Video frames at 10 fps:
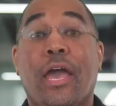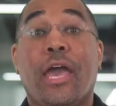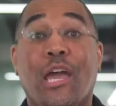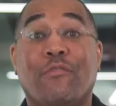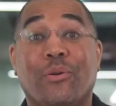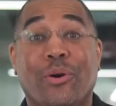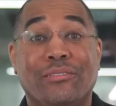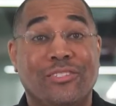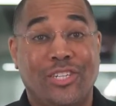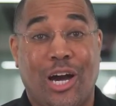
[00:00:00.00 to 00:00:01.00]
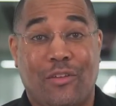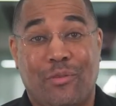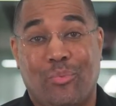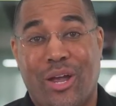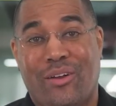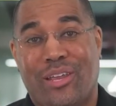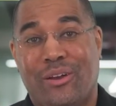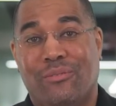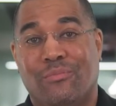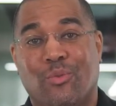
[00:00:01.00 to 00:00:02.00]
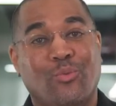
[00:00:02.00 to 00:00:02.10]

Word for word: Hey everyone, Donovan Brown here.